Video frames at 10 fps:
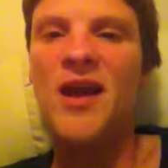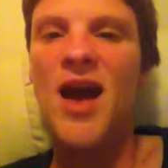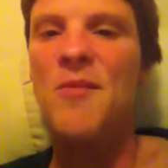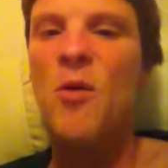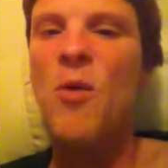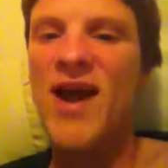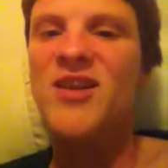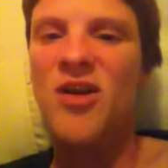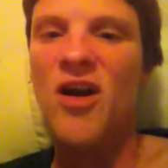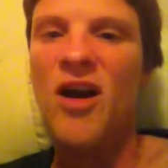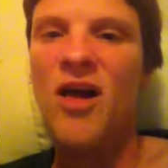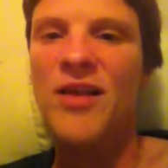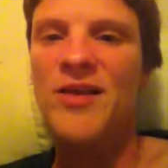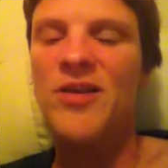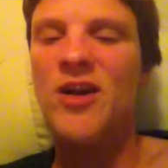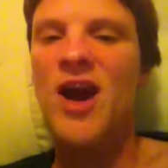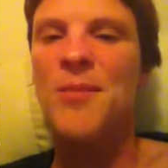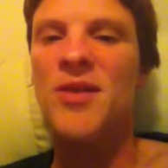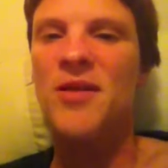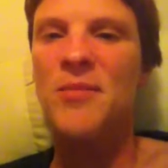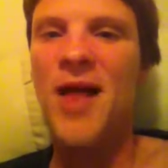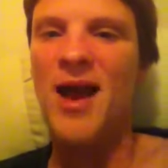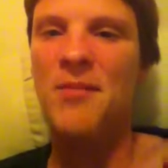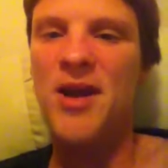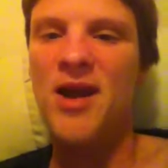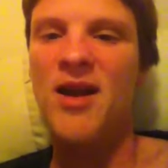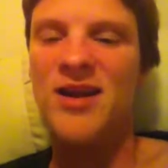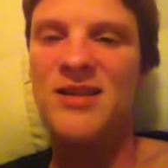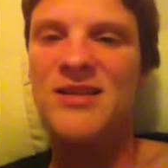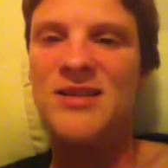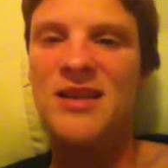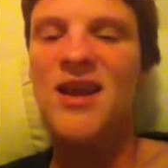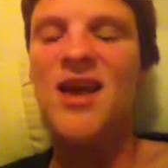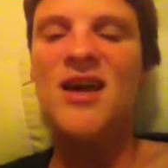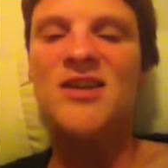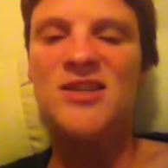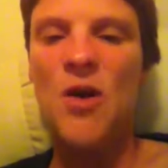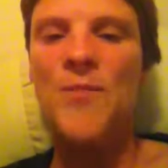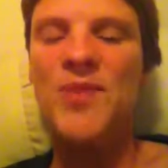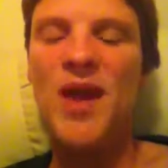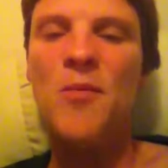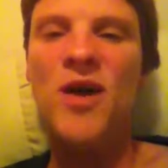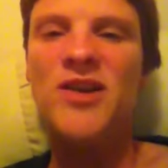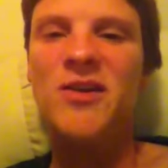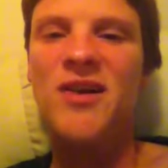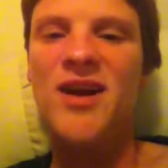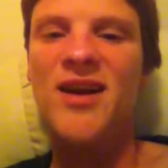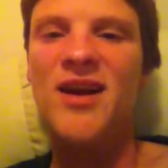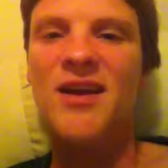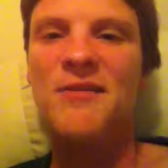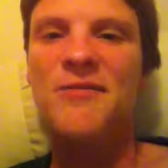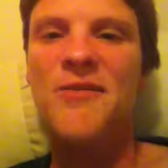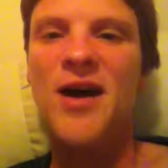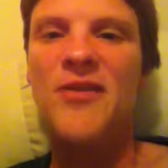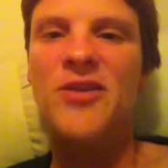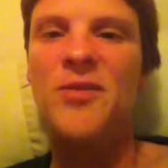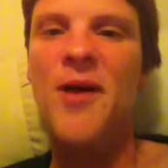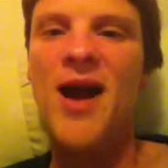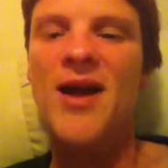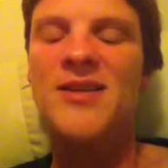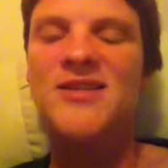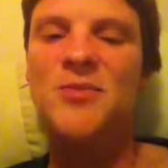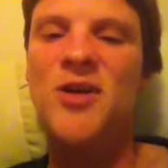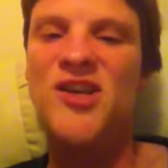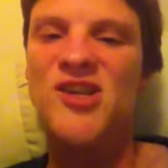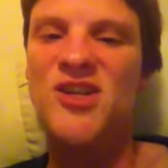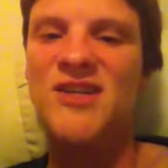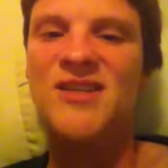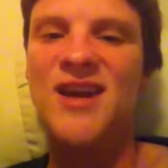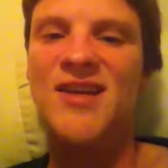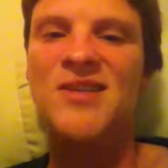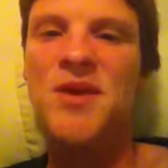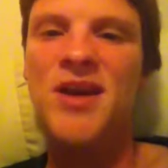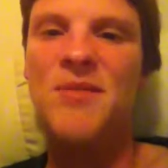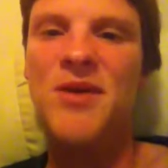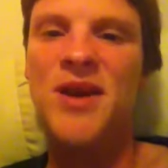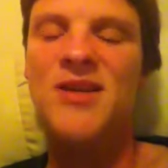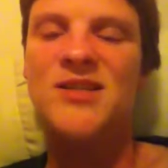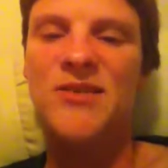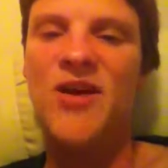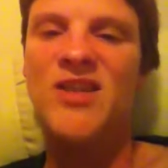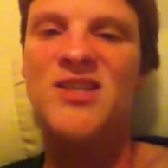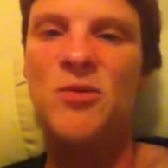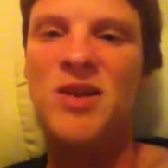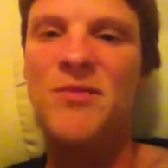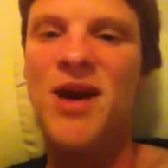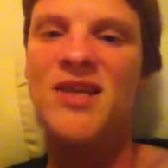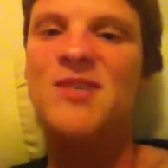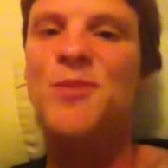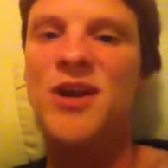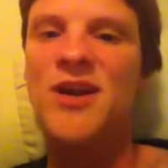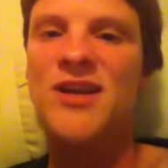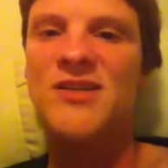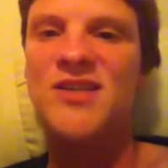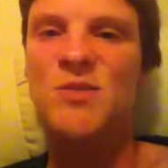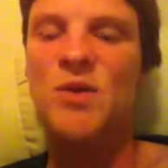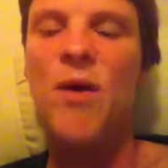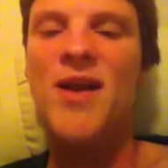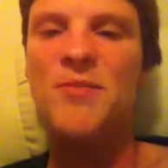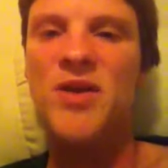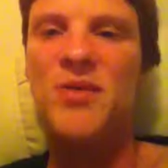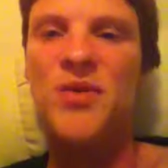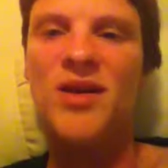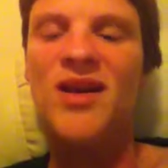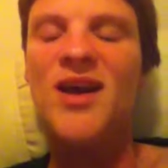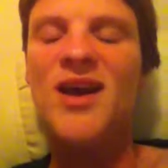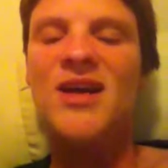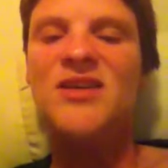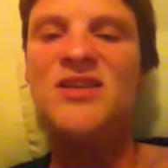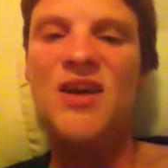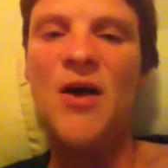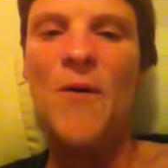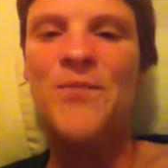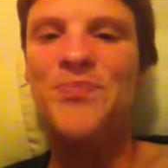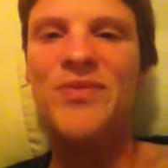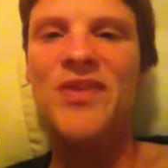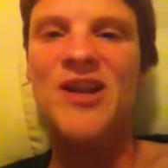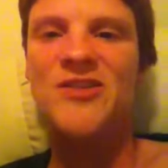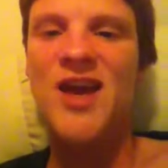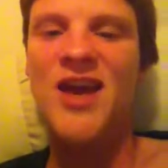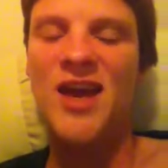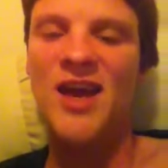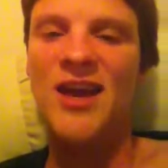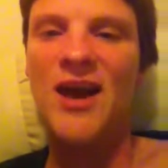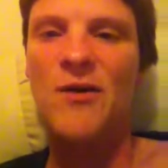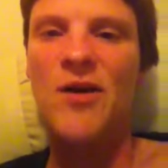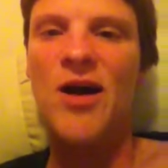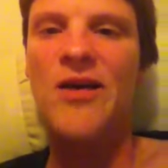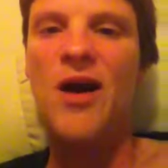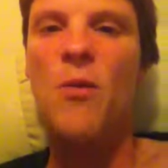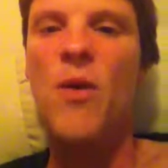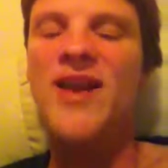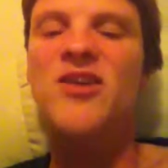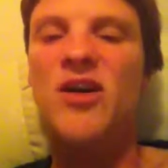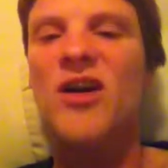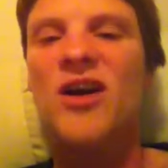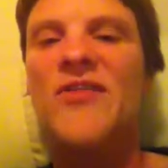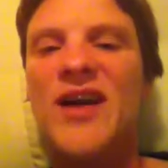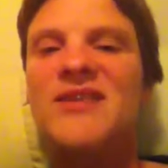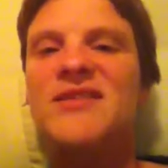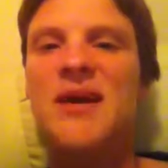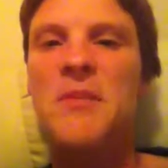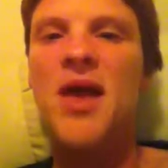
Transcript: i'm a white girl and they are a couple of black americans and so i'm wondering if uh, they're biased and prejudiced against me because they've had so many bad experiences with white people so they're taking it out on a white girl that um,